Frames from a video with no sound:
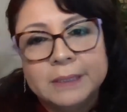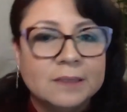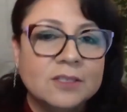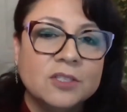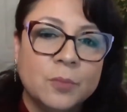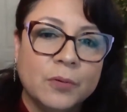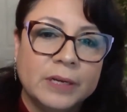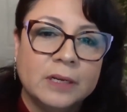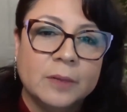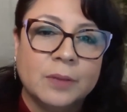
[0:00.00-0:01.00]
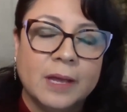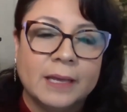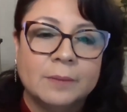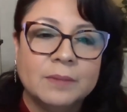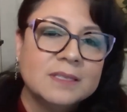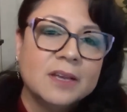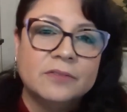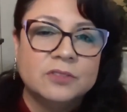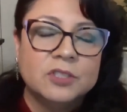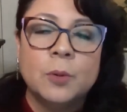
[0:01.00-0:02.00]
There's no point in applying because
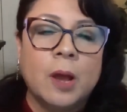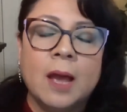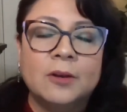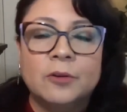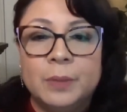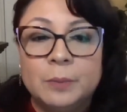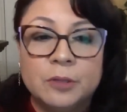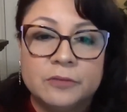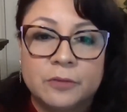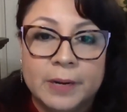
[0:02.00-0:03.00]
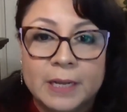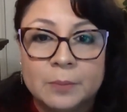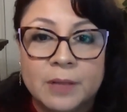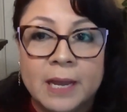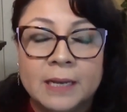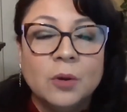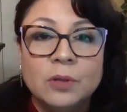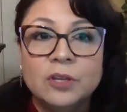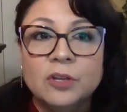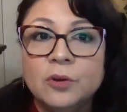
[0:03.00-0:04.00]
100 people have already applied.
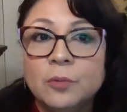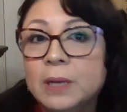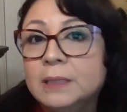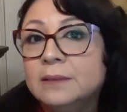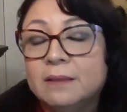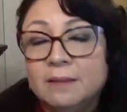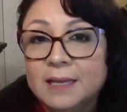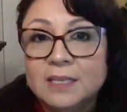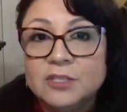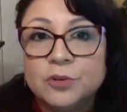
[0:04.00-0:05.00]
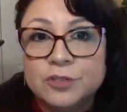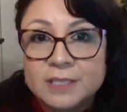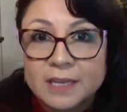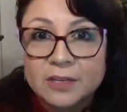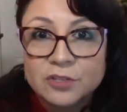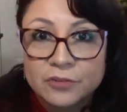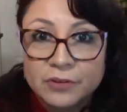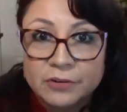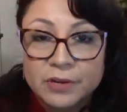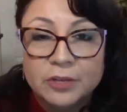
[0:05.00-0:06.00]
Well, you know what? The thing is, your skills are
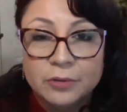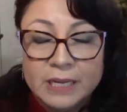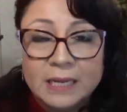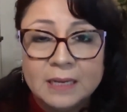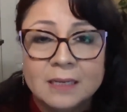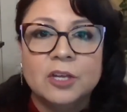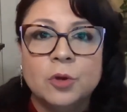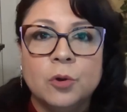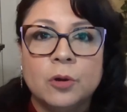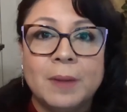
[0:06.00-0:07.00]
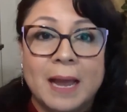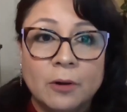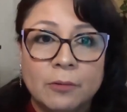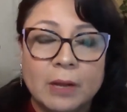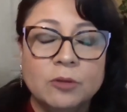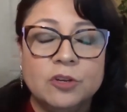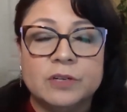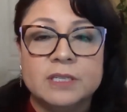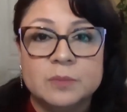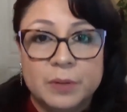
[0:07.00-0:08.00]
very unique. Your background, your
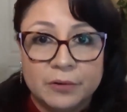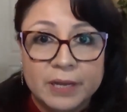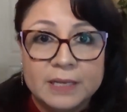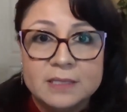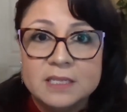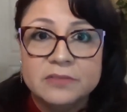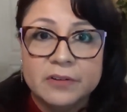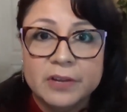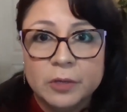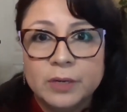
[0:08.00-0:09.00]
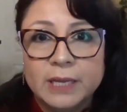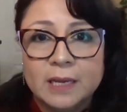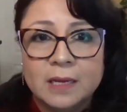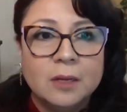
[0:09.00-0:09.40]
experience is very unique.